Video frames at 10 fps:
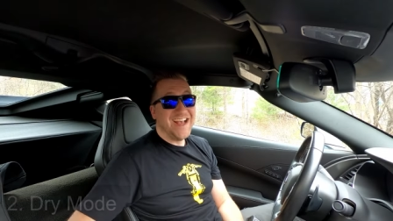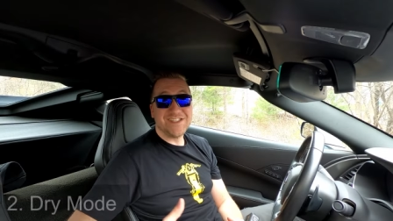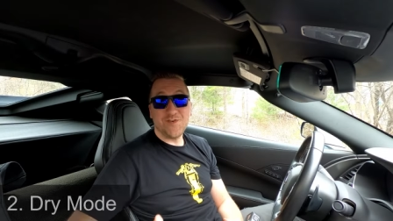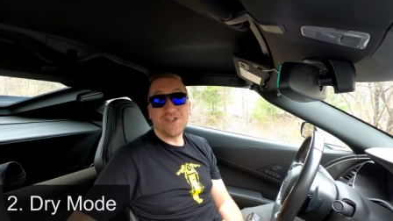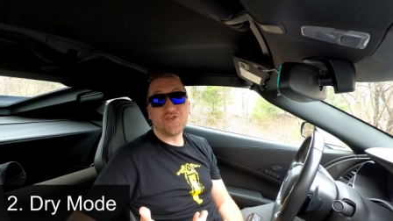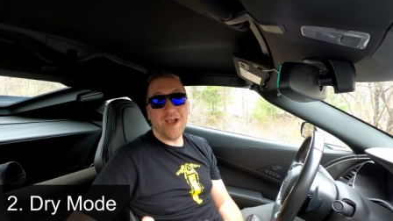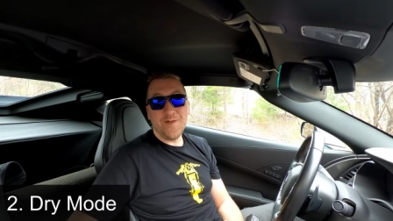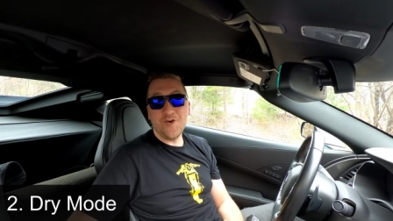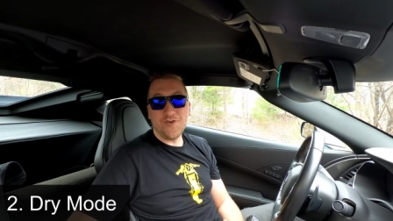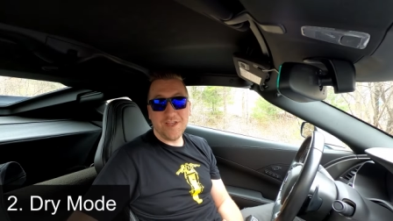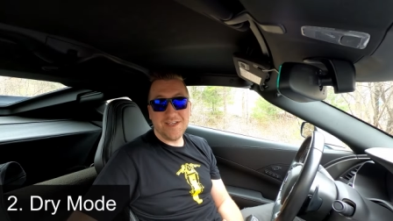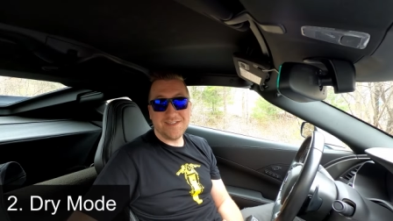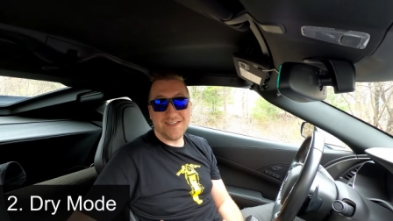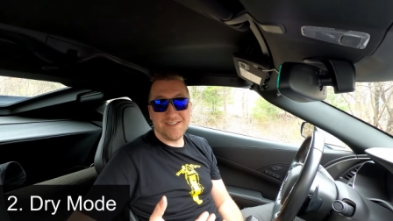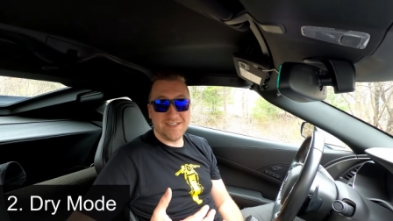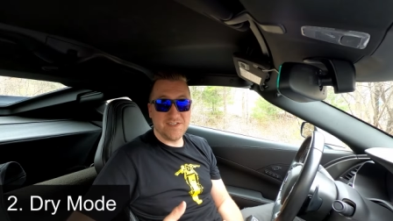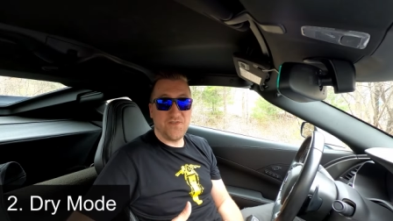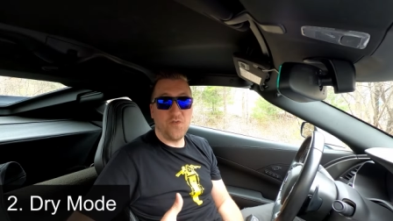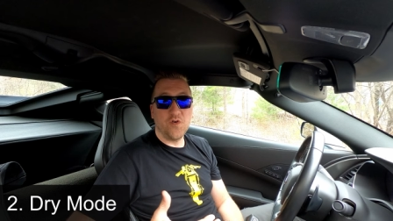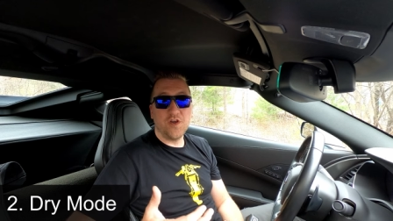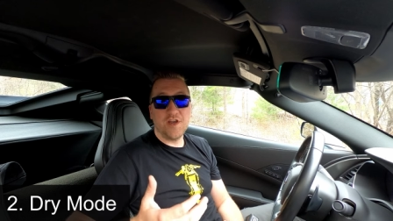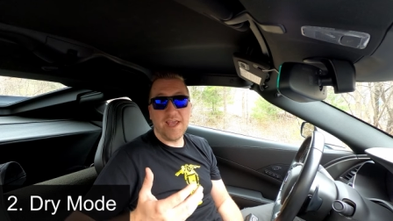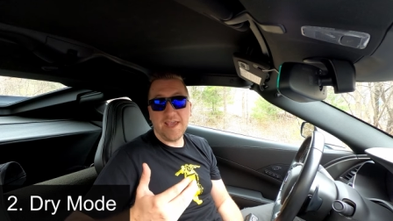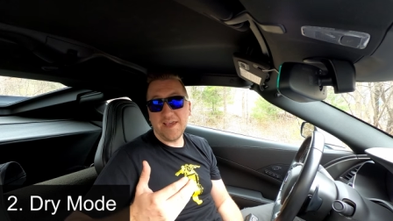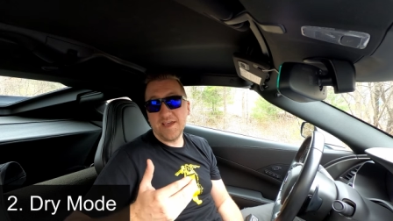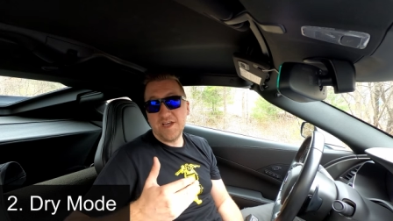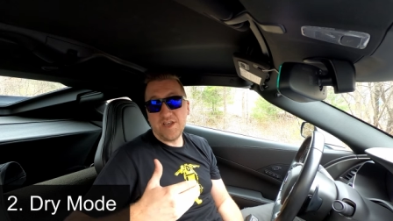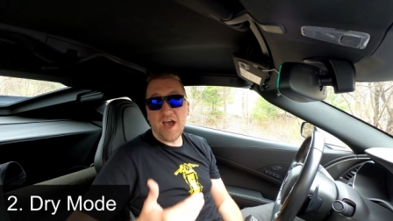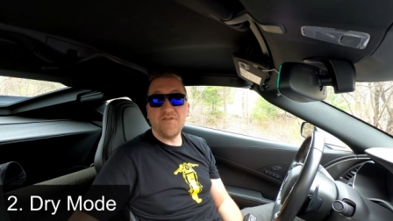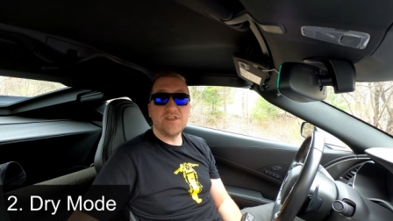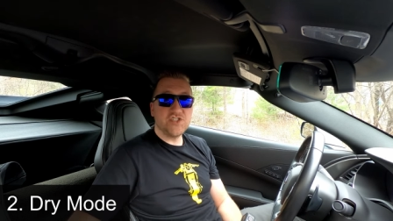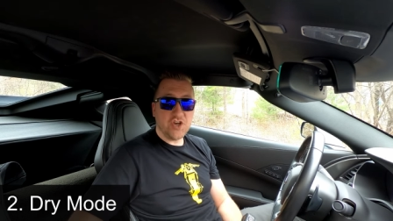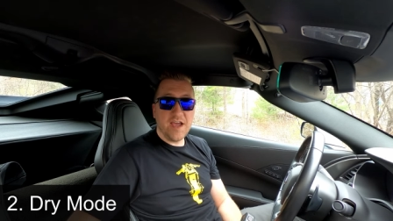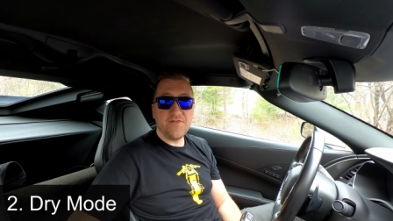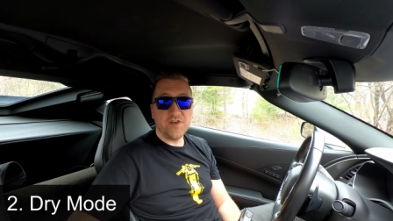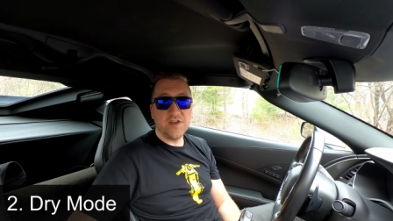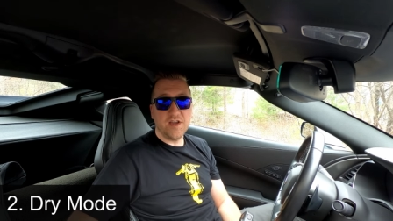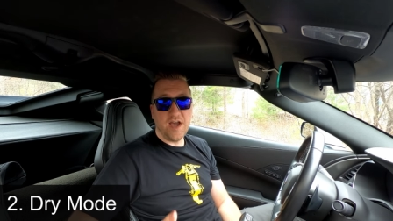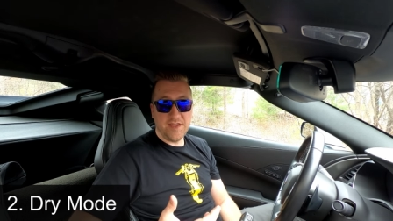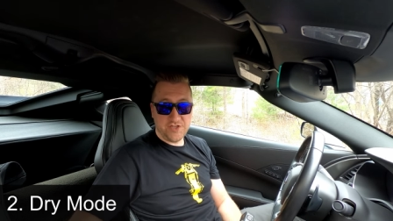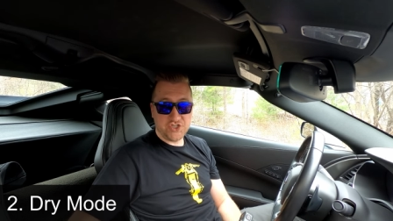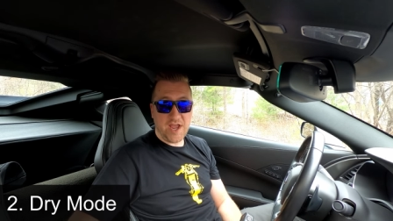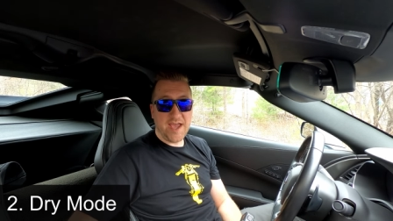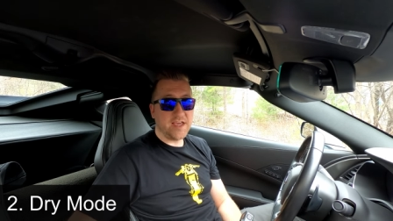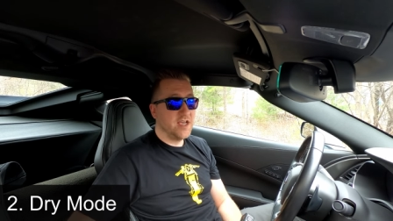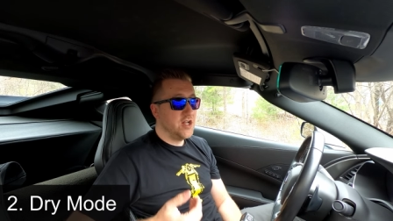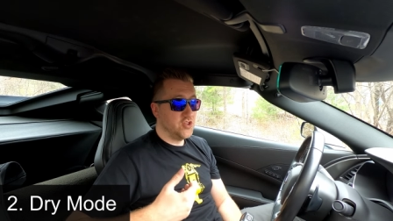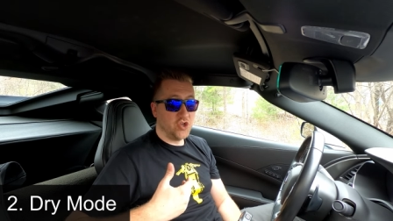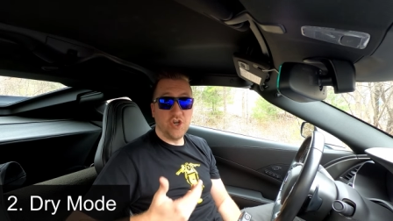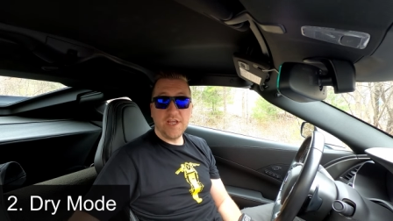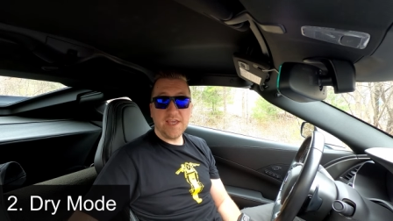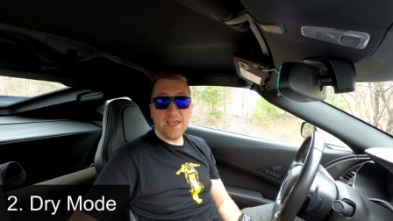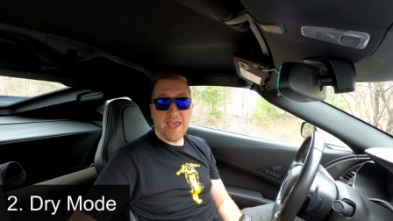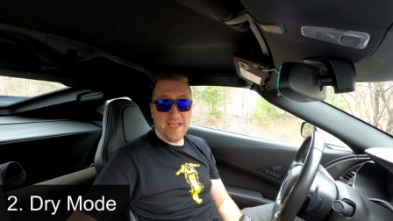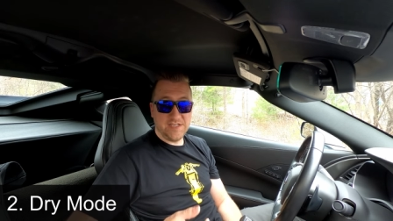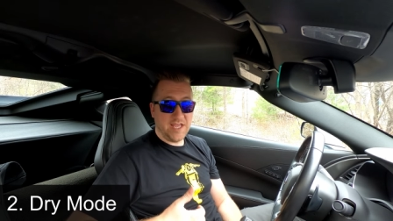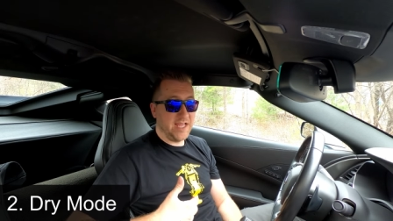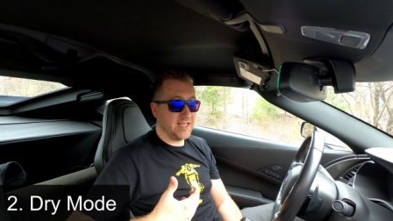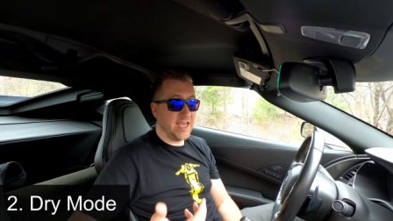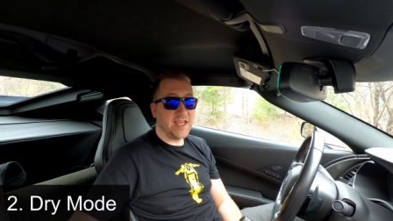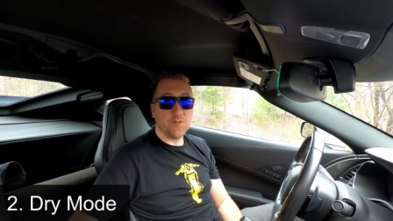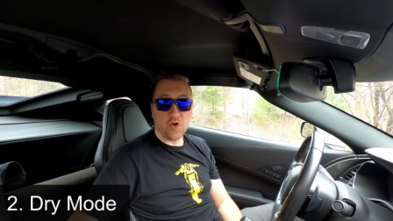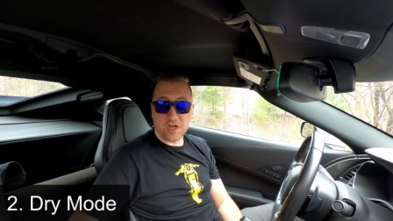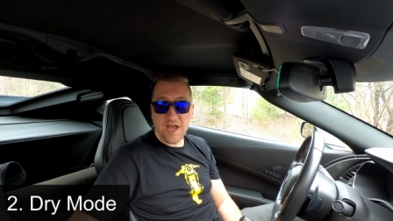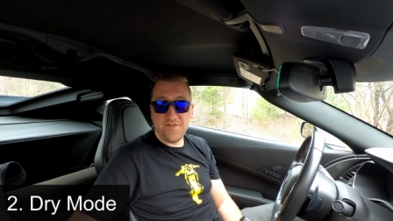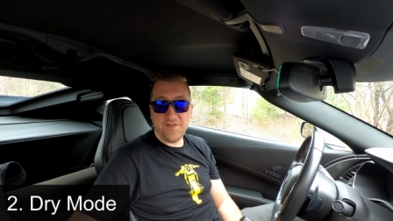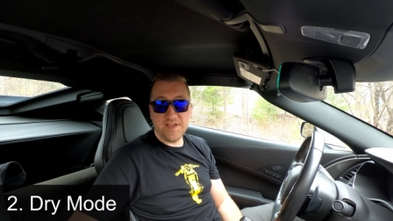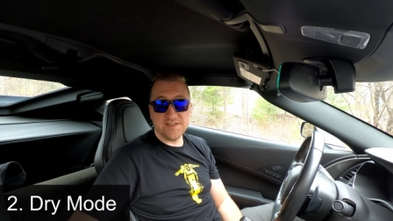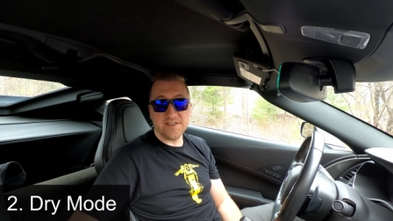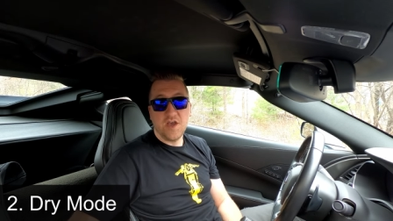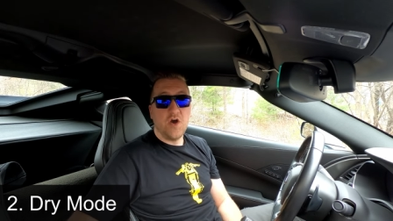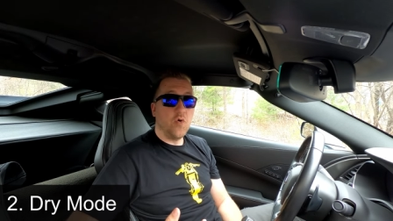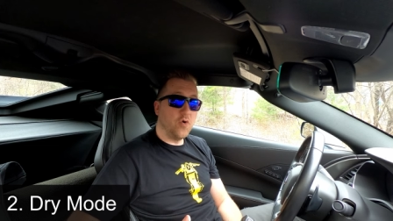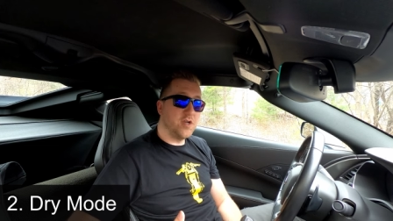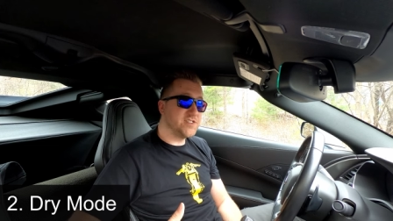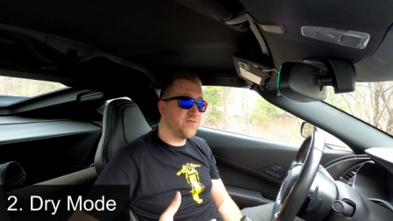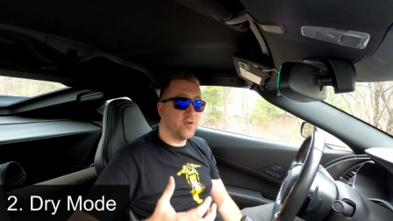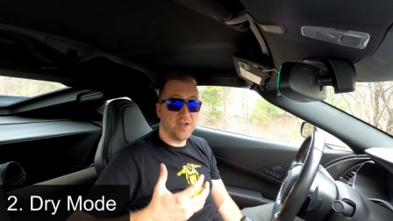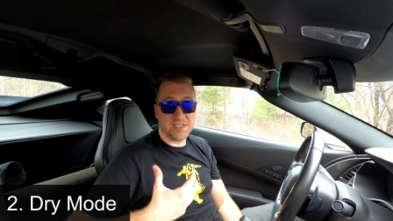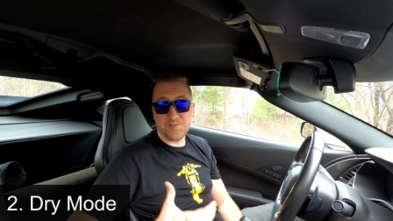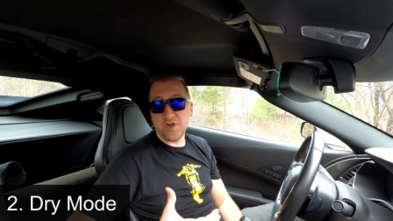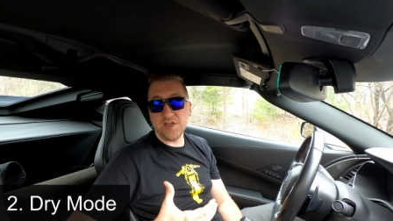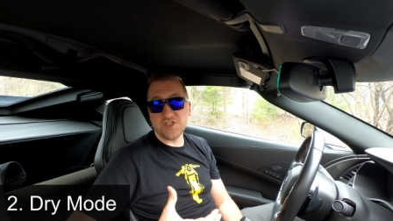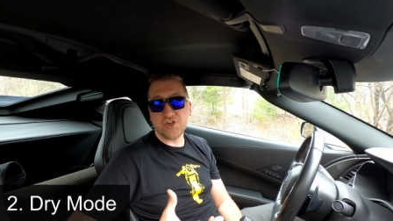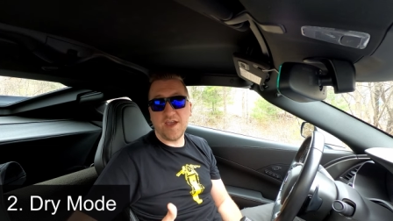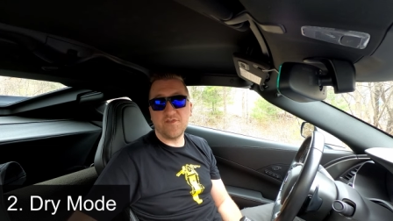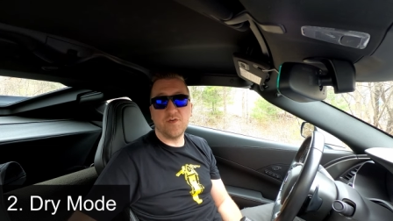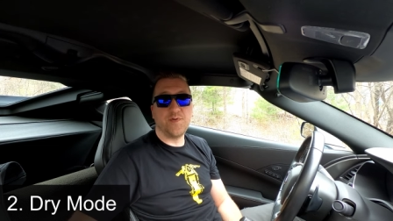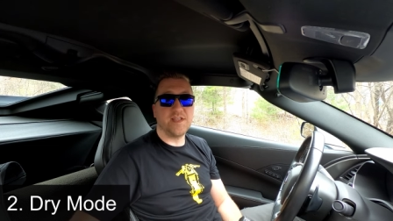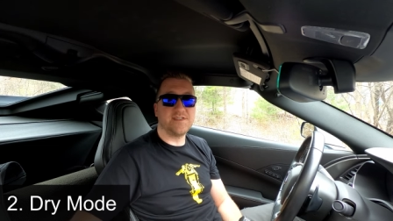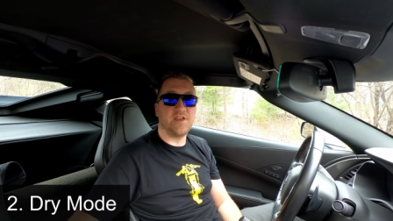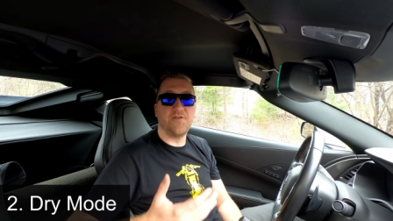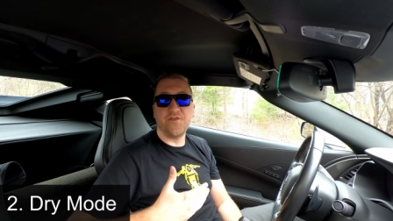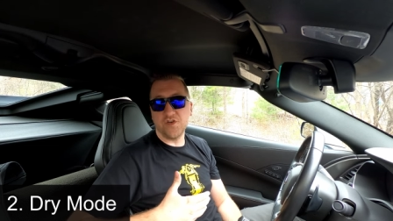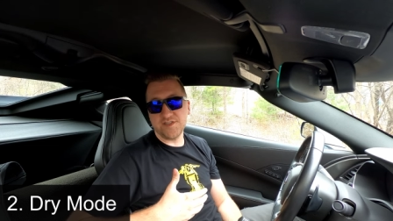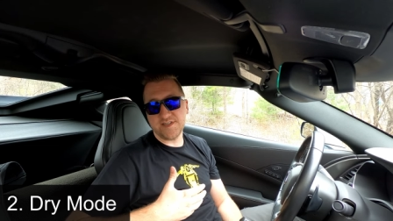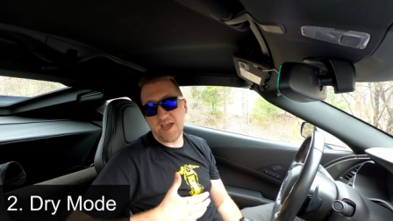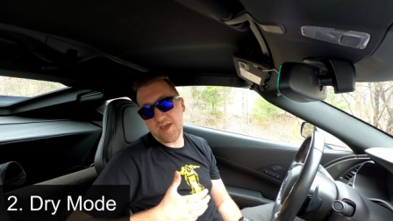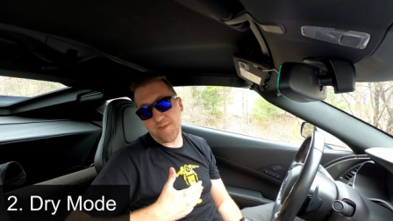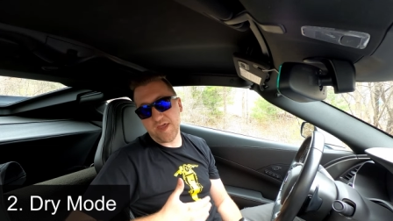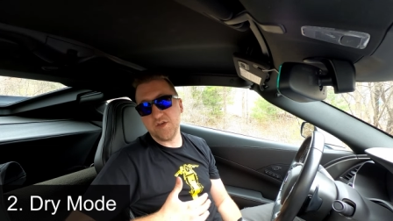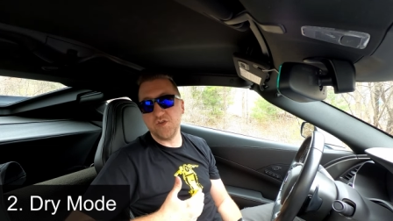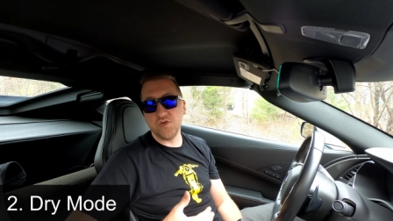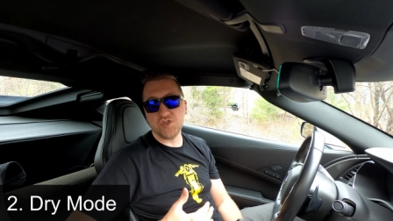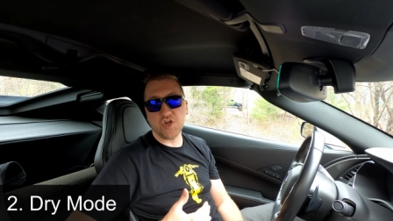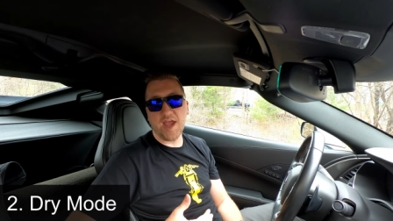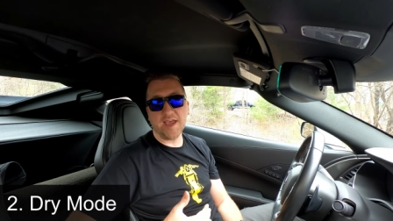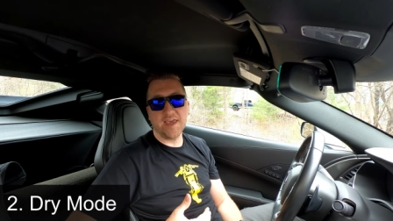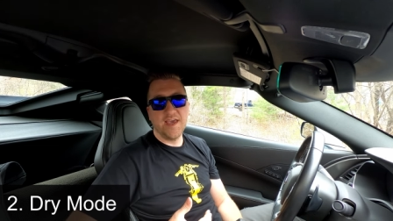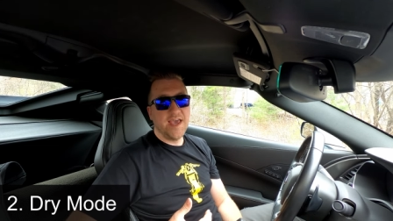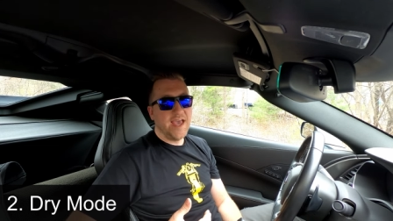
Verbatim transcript: And so what dry mode is is it's for a novice driver on the track learning and and getting more confidence or it's for an experienced driver but it's their first time at a new track.